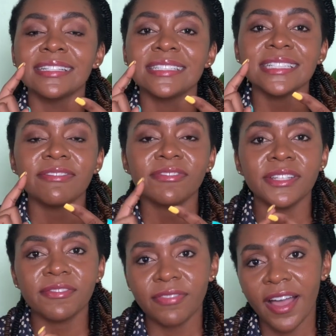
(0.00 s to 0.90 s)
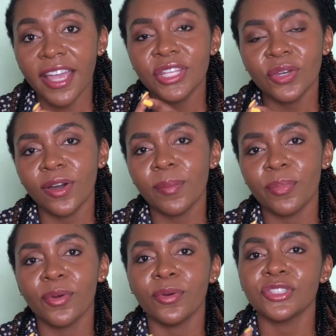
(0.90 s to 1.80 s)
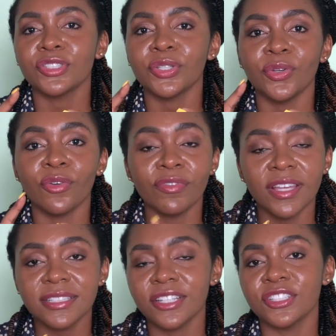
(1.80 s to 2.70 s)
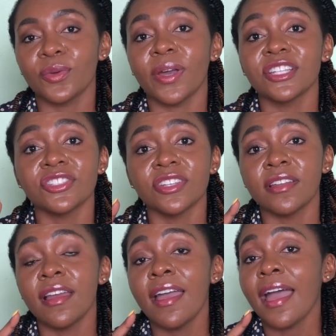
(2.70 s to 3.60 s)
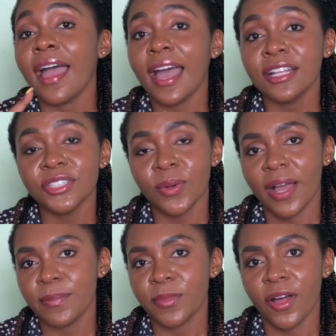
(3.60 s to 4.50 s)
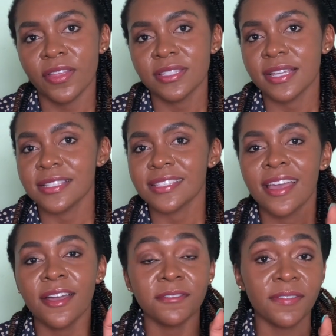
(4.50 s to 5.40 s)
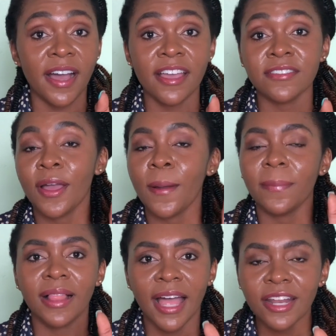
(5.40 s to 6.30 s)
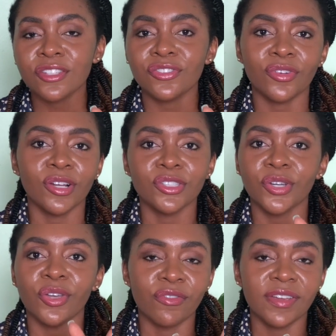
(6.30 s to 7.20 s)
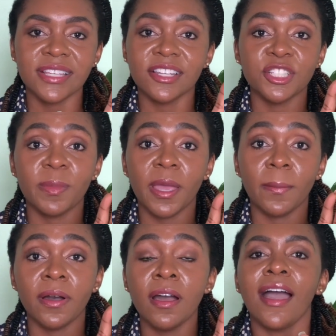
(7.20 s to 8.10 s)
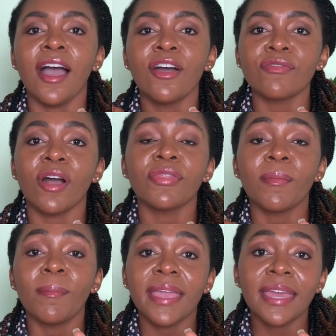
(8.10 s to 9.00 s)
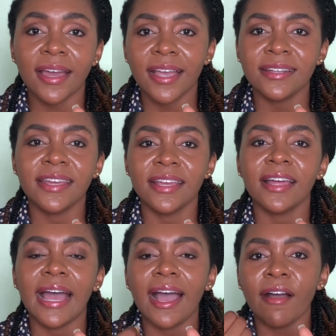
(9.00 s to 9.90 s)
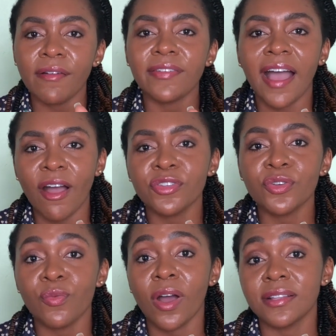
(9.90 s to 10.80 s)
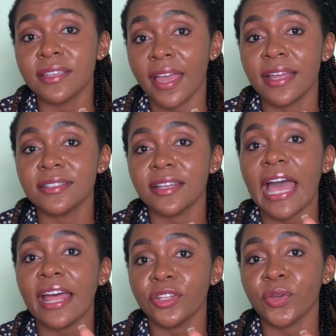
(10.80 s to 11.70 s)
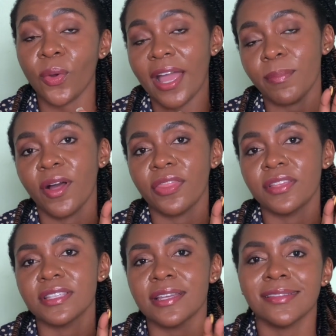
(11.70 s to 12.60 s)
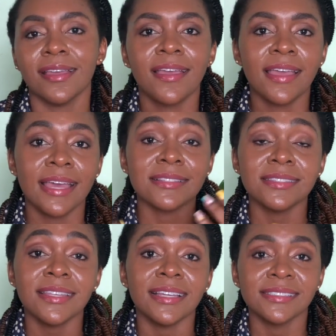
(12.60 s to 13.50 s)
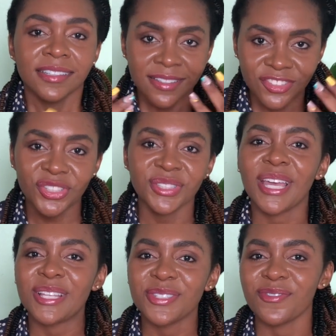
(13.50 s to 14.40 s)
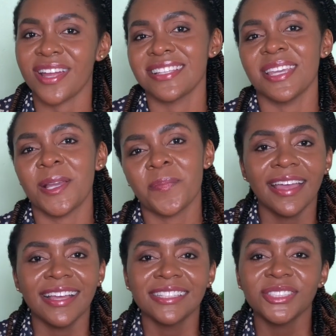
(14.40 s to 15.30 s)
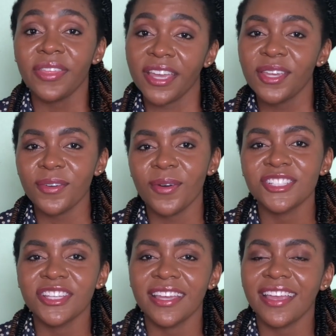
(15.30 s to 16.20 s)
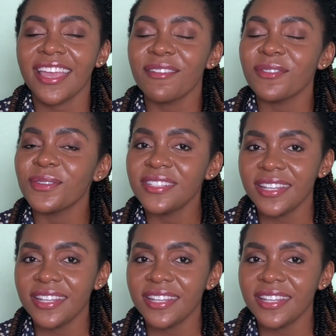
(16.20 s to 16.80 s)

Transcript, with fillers: define your approach, your research question, and your hypothesis. Five, plan and structure your research paper around the main idea of how you want to end and your hypothesis. And six, just get to writing. So thank you for watching. If you did